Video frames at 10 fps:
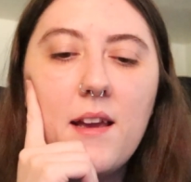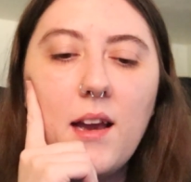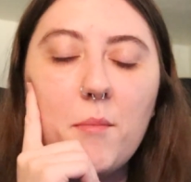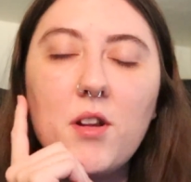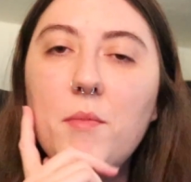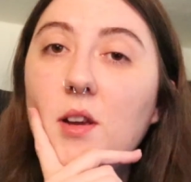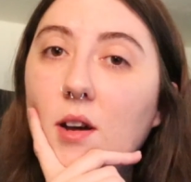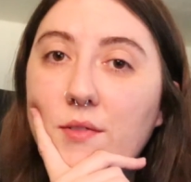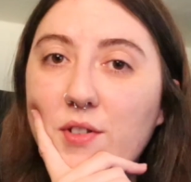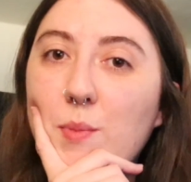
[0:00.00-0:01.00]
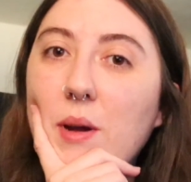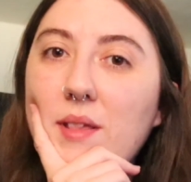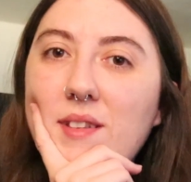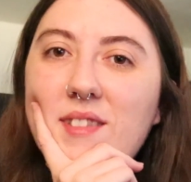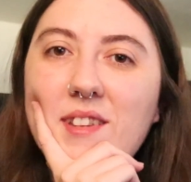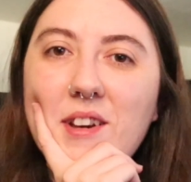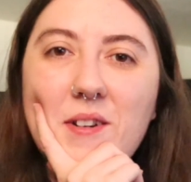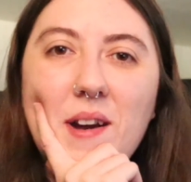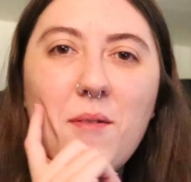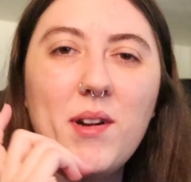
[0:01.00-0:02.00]
I'm gonna be gone for a month,
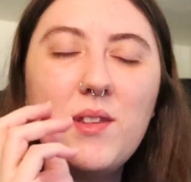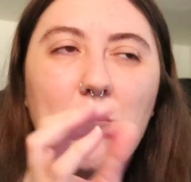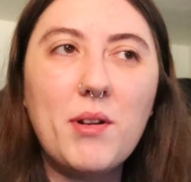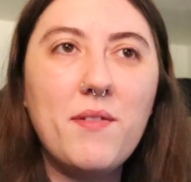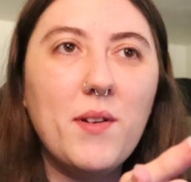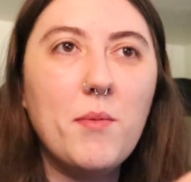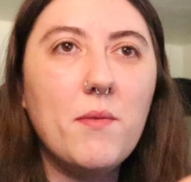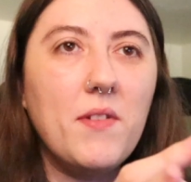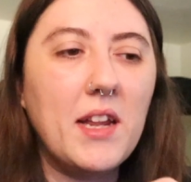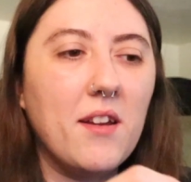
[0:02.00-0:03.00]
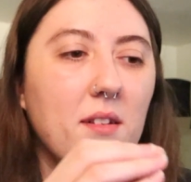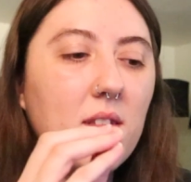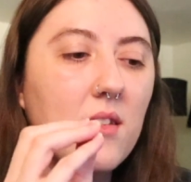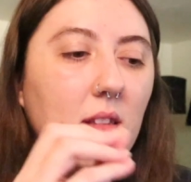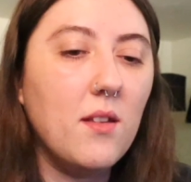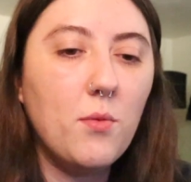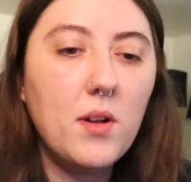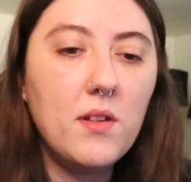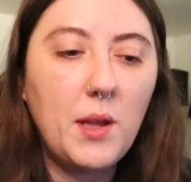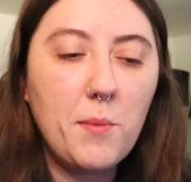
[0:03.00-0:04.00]
so I wanted to pre-film some videos. This
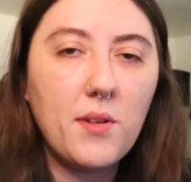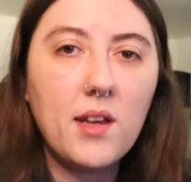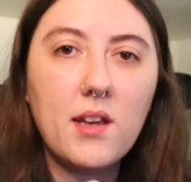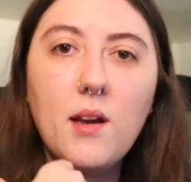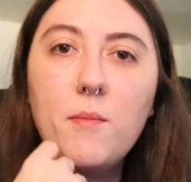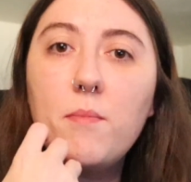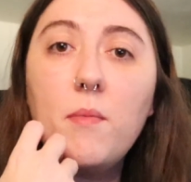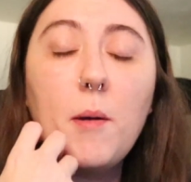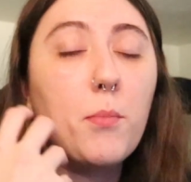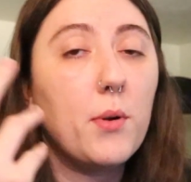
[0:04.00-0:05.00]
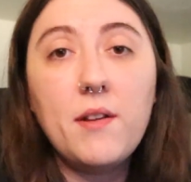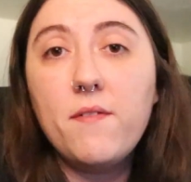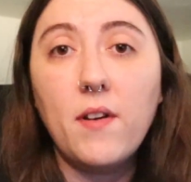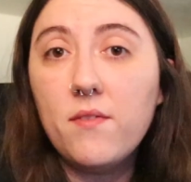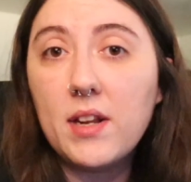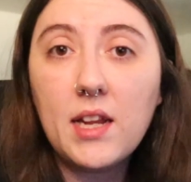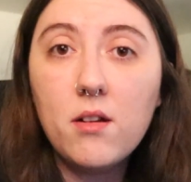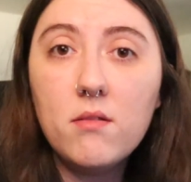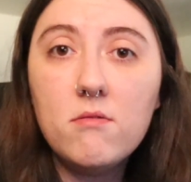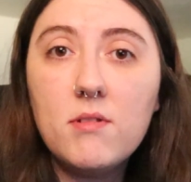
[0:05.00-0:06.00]
one seems like a pretty fun
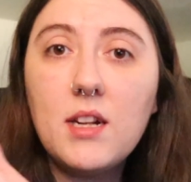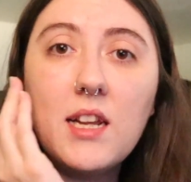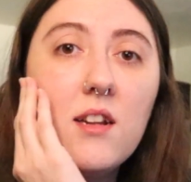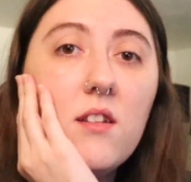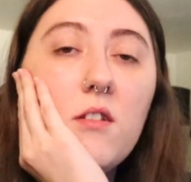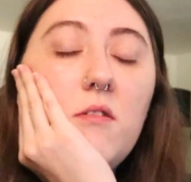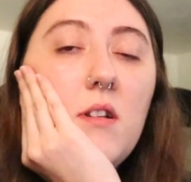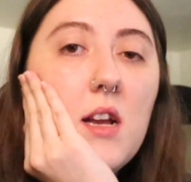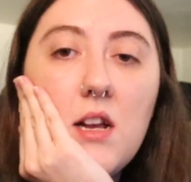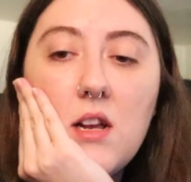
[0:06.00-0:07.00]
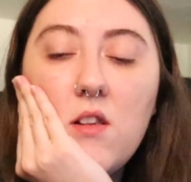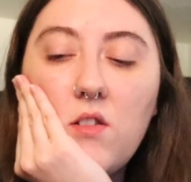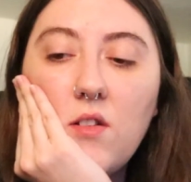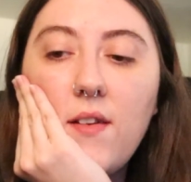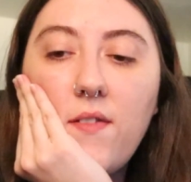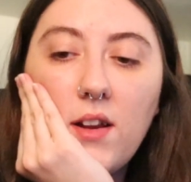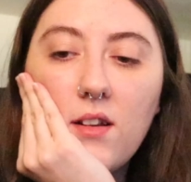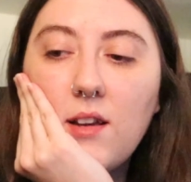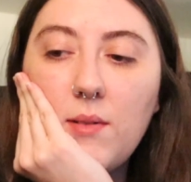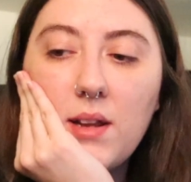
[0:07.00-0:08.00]
video that I can do, so I figured
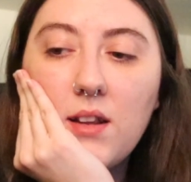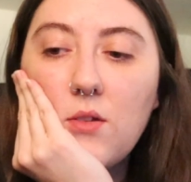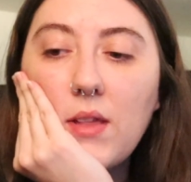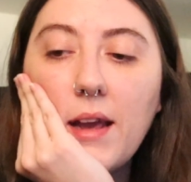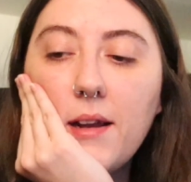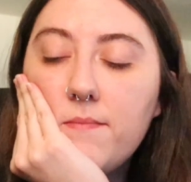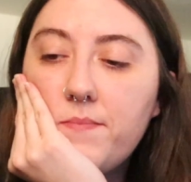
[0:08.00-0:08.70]
that we can do that.